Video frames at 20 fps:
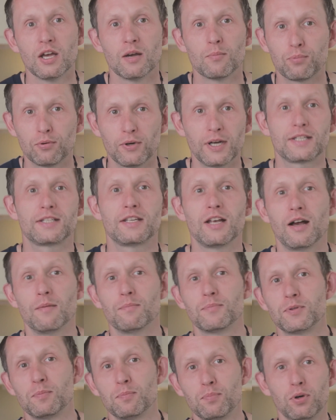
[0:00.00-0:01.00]

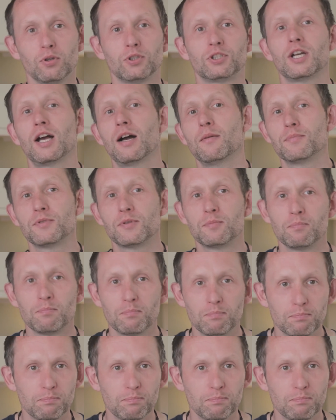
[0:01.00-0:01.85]
press-ups, push-ups,